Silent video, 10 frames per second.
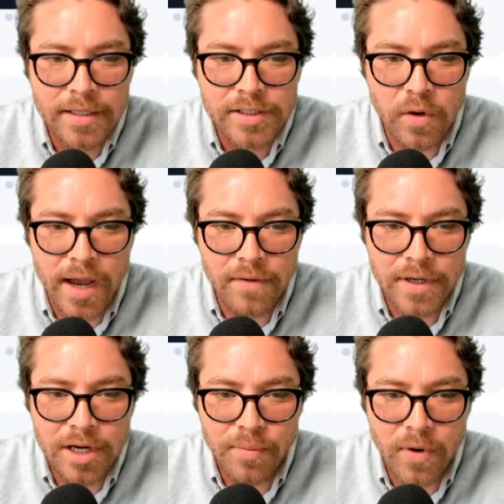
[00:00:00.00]
So every
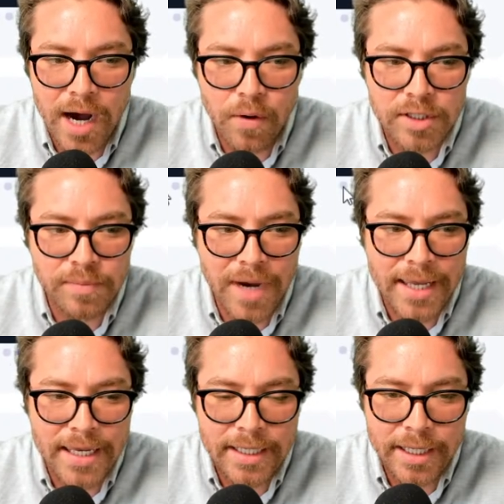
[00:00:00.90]
couple hours, my
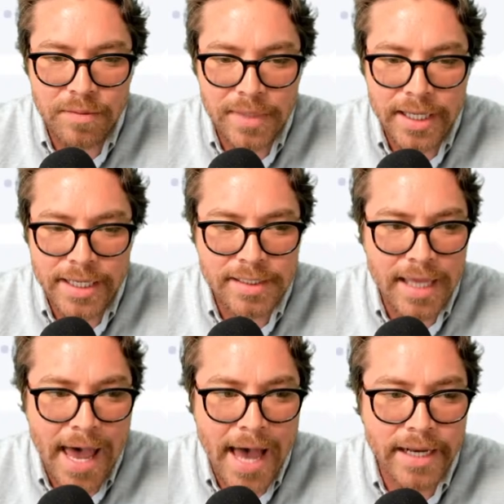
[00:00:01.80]
helium gets
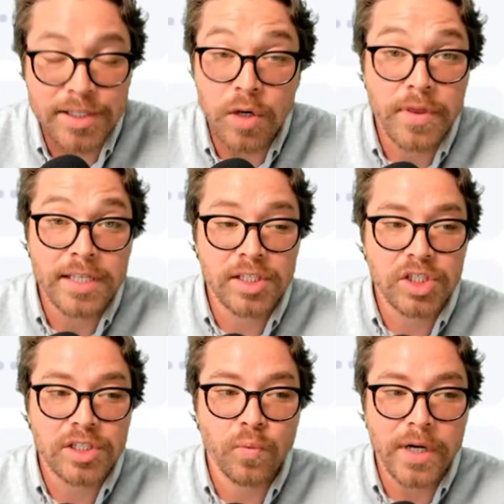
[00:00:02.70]
added. So this is
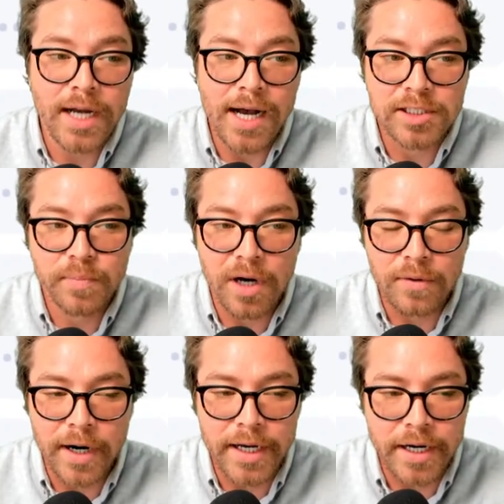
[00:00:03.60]
just one hotspot
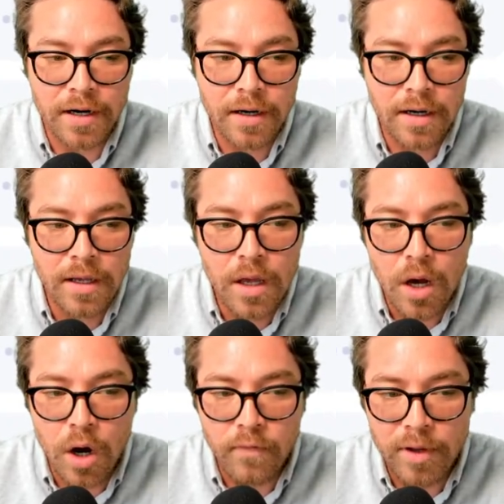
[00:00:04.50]
right here.
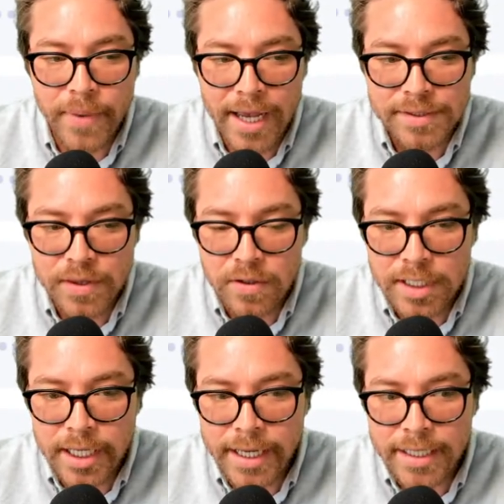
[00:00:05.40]
Over the past 30
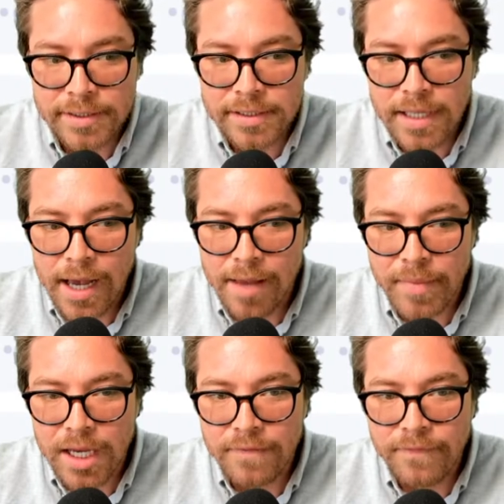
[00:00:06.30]
days, I made